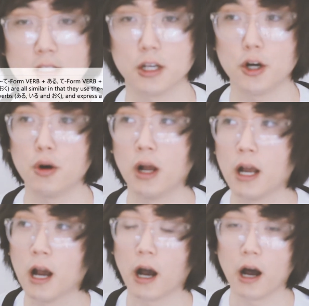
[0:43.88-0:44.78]
So
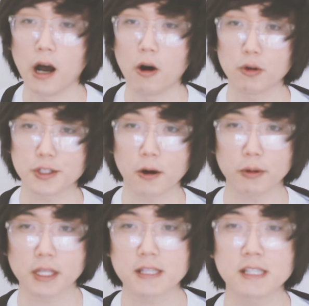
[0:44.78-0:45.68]
we'll start
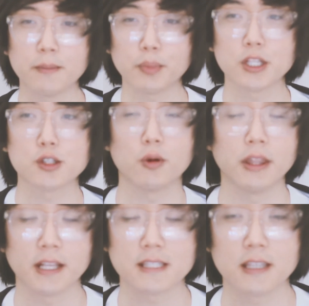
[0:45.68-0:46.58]
with the simplest
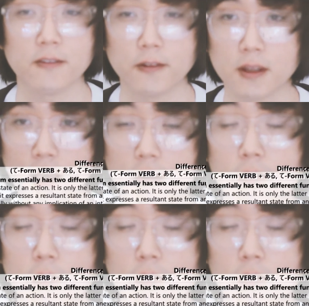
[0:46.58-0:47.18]
one. That's the te